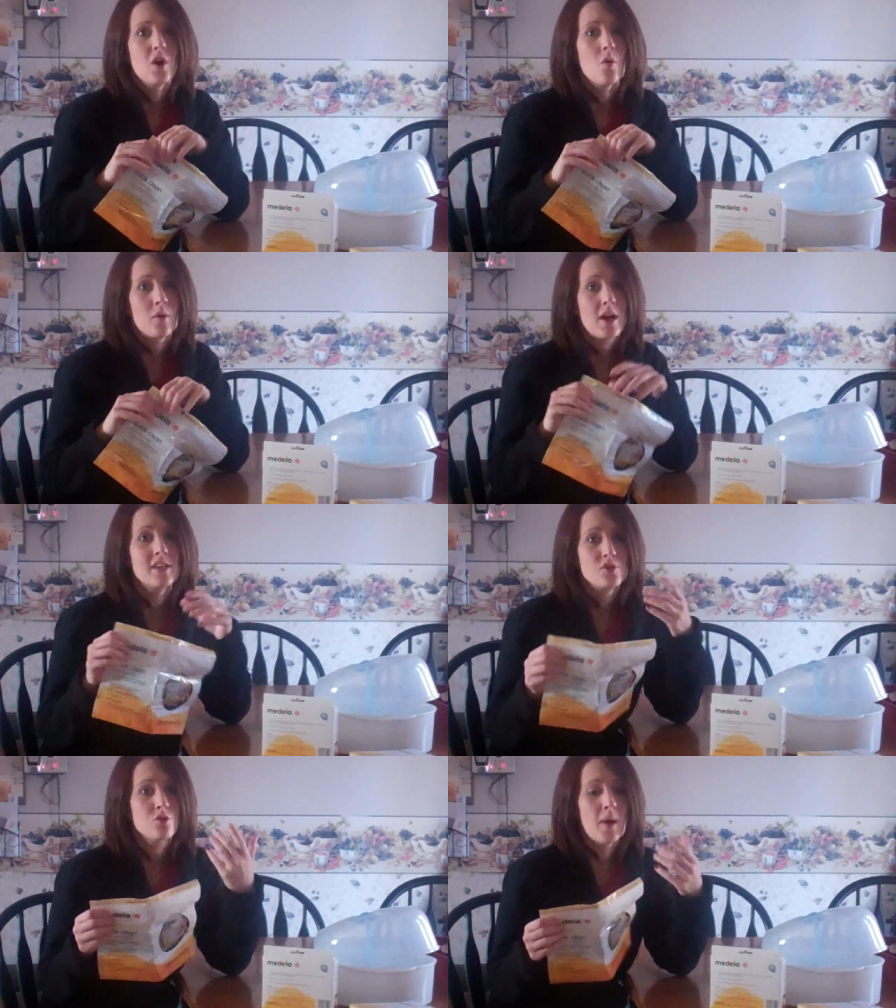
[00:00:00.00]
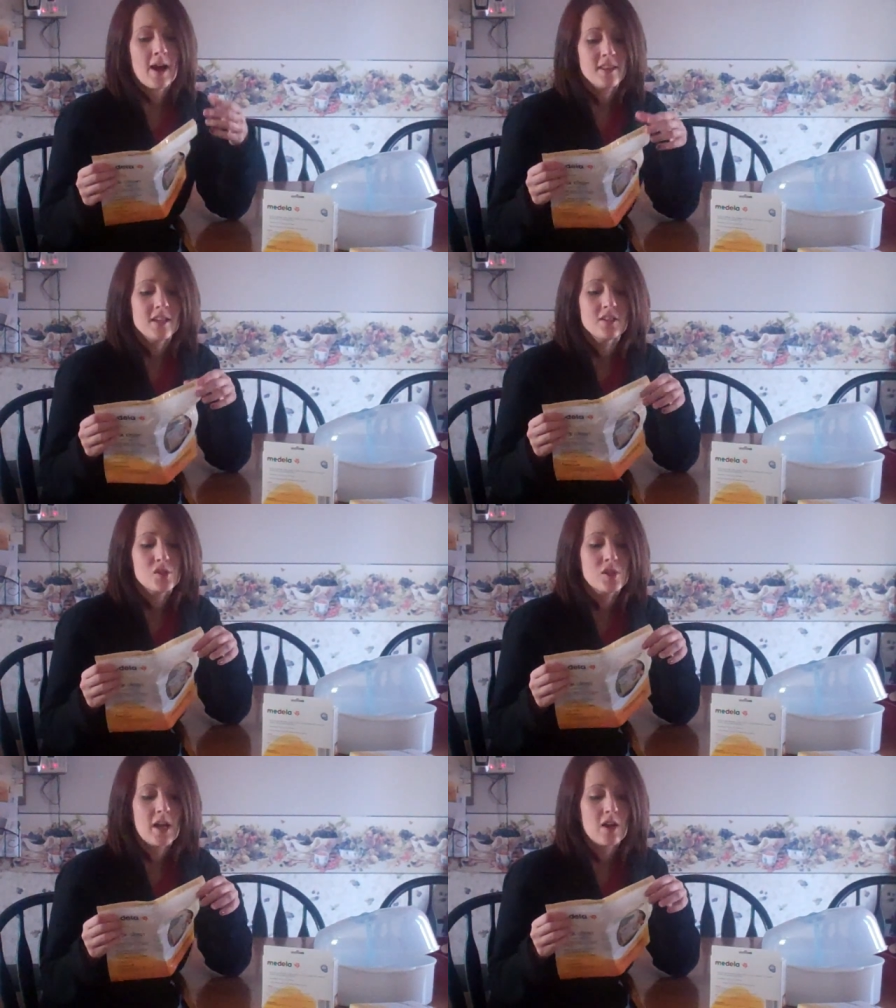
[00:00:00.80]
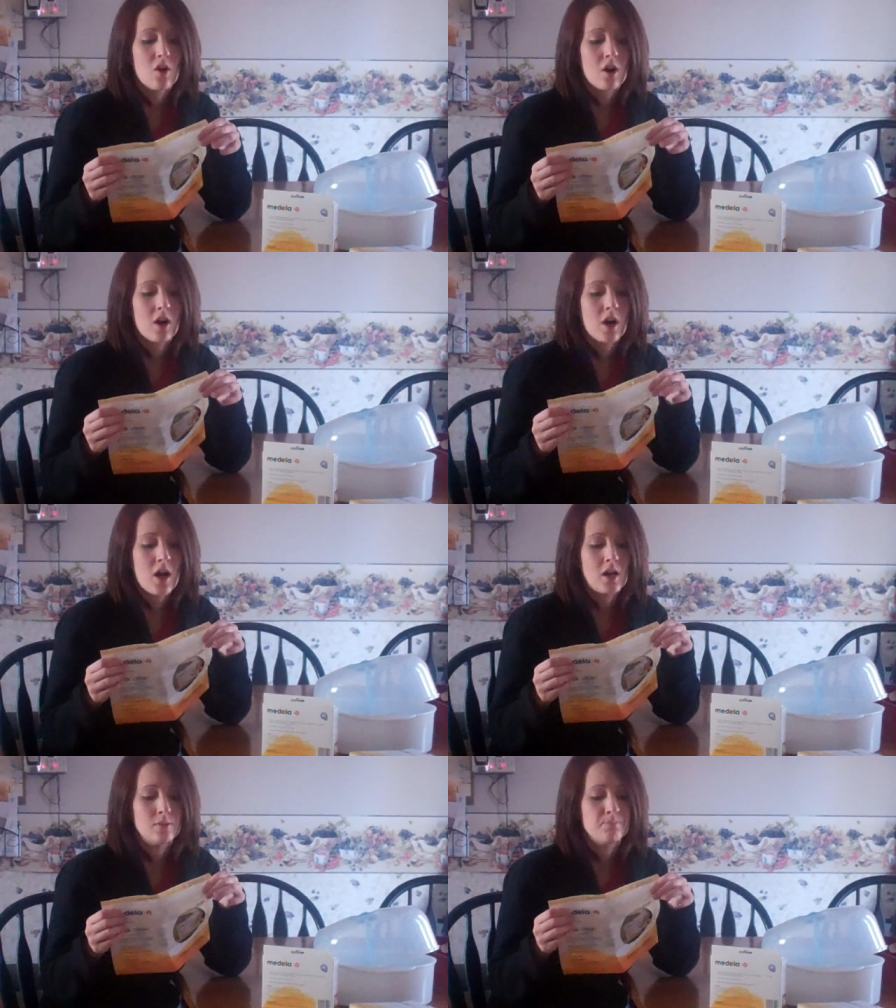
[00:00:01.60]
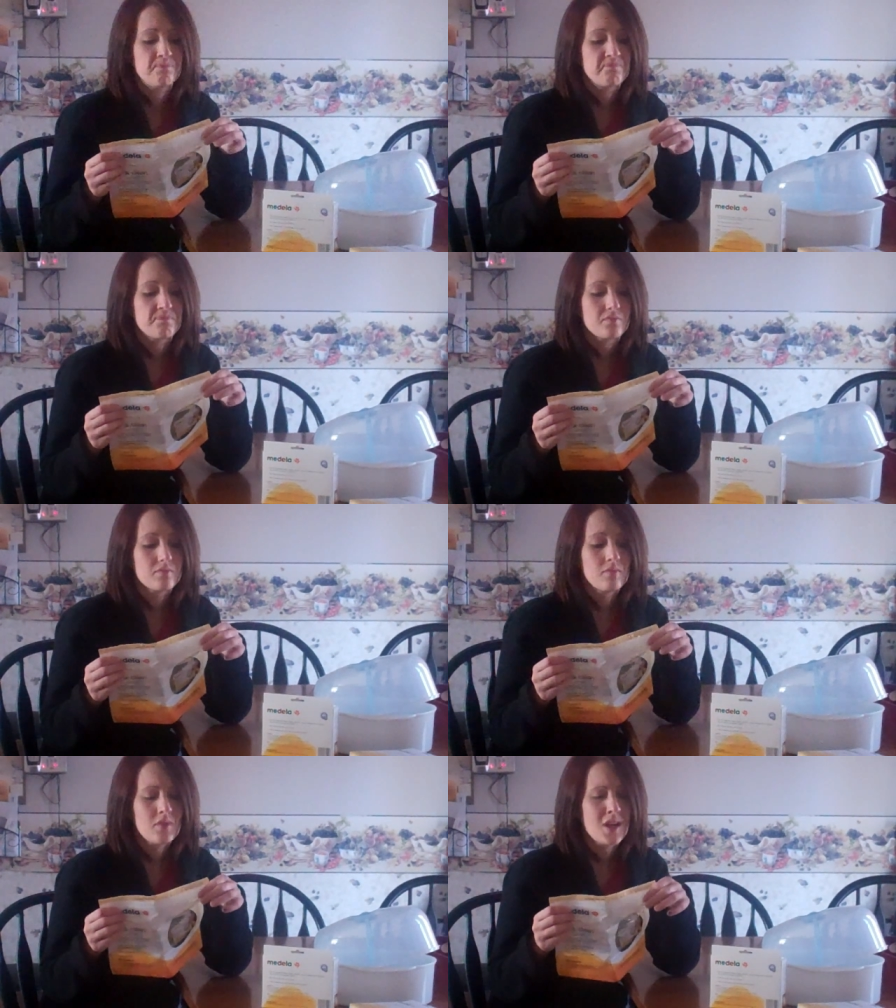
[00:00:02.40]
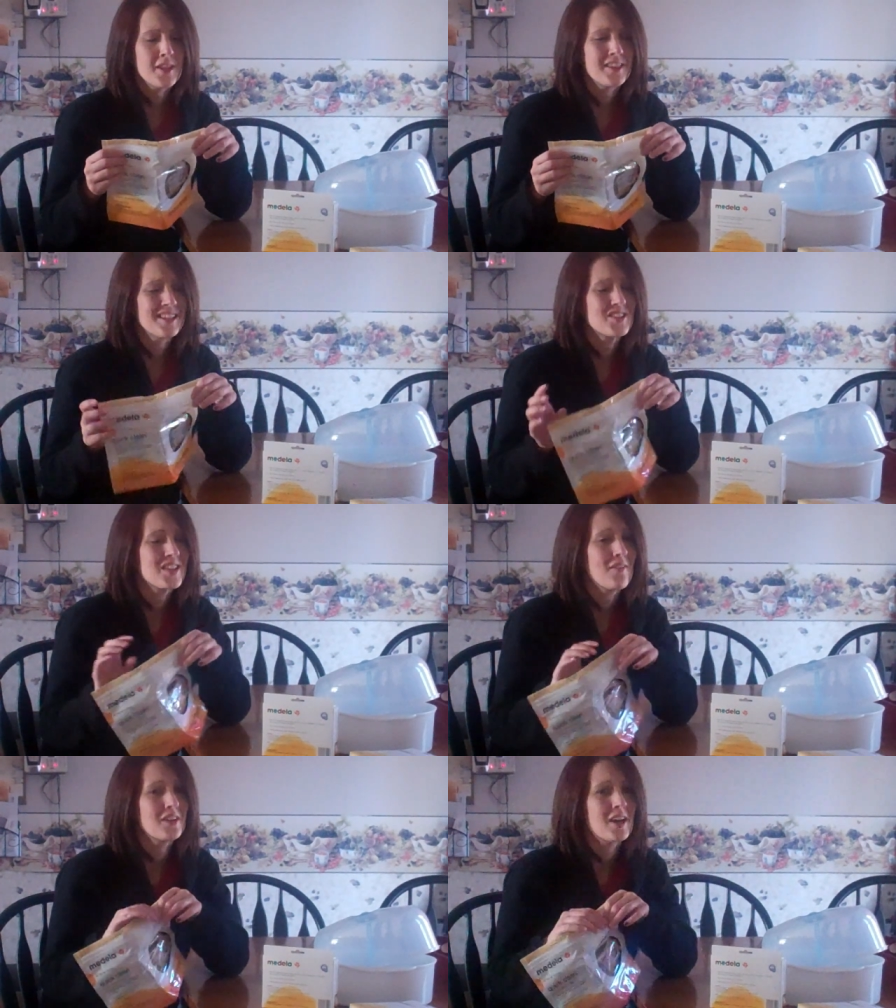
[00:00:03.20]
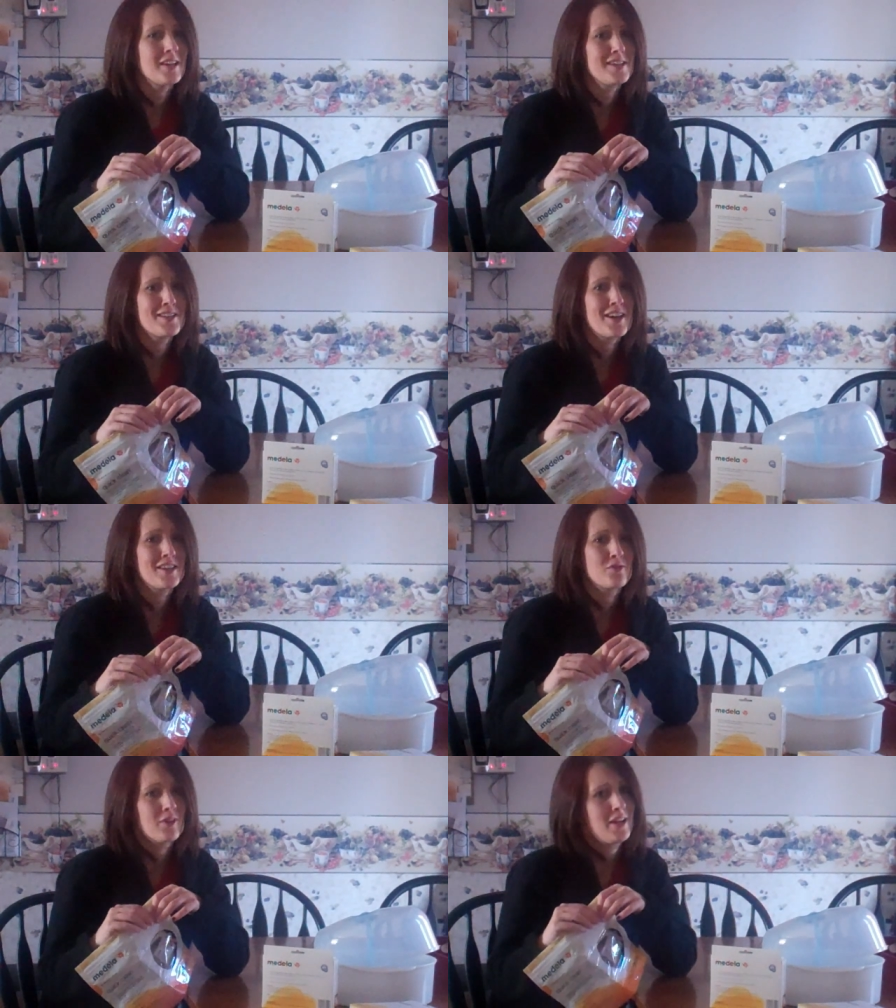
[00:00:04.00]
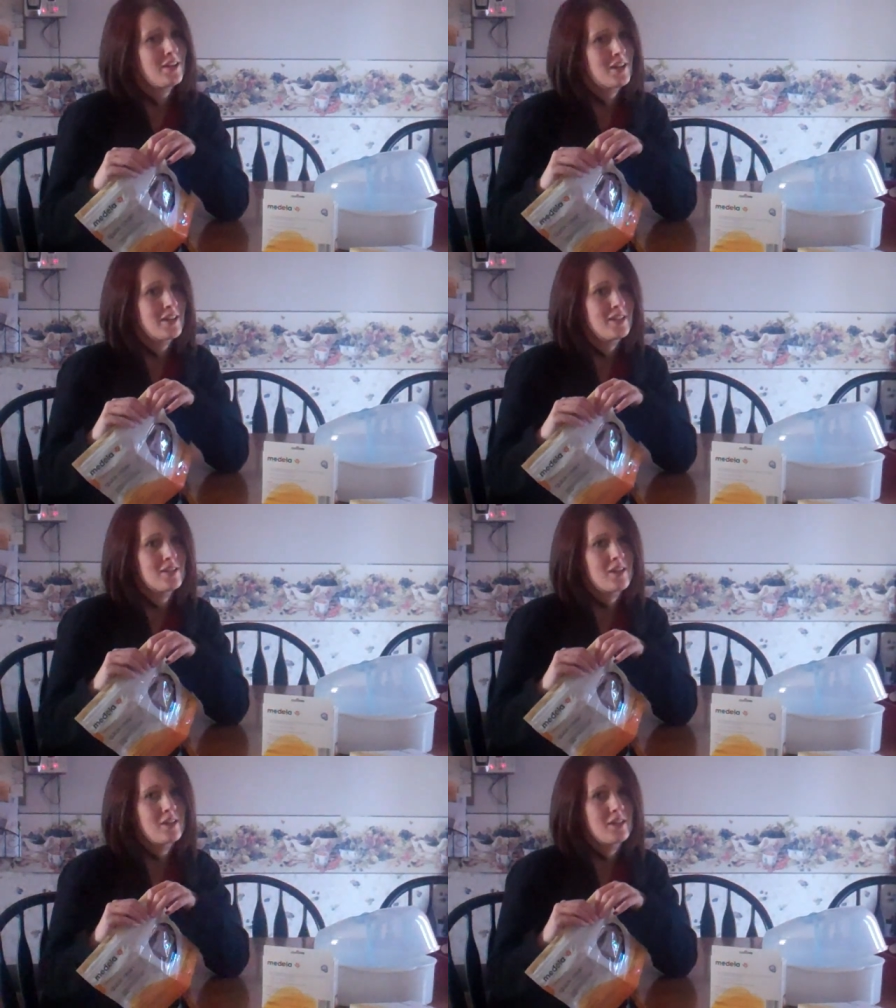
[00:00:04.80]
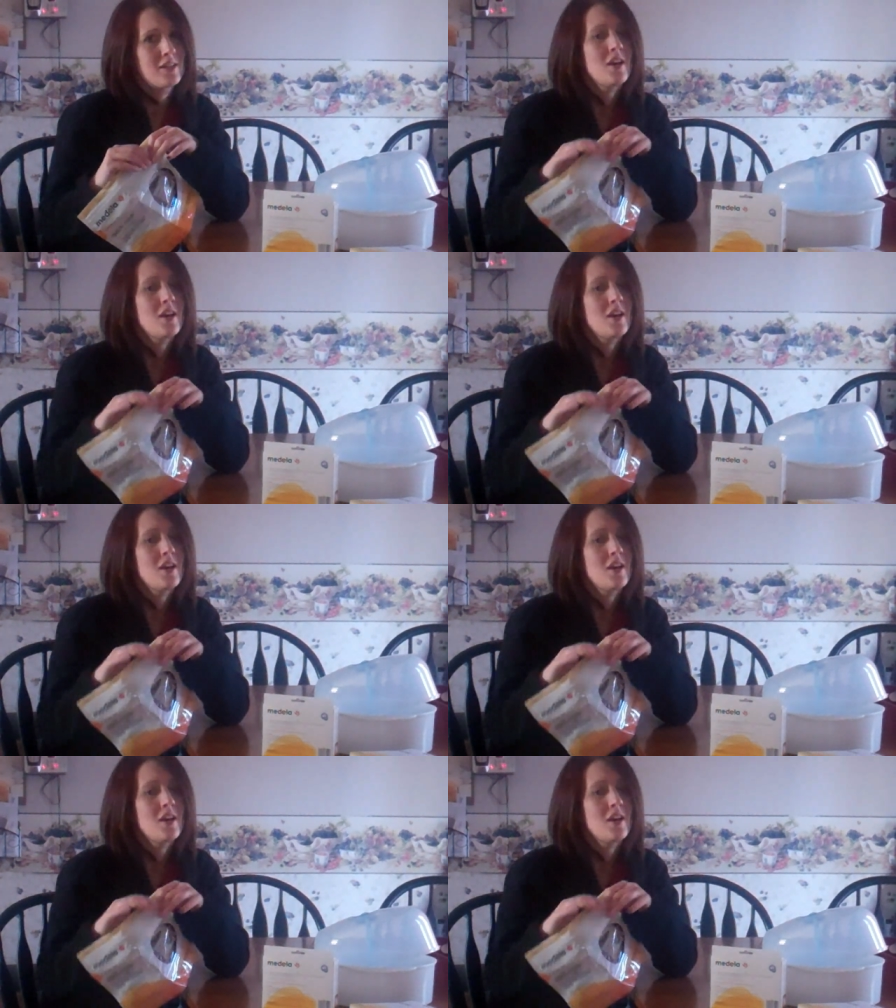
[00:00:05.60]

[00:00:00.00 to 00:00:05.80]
When I do buy these, they are, I think $7.99 or $8.99,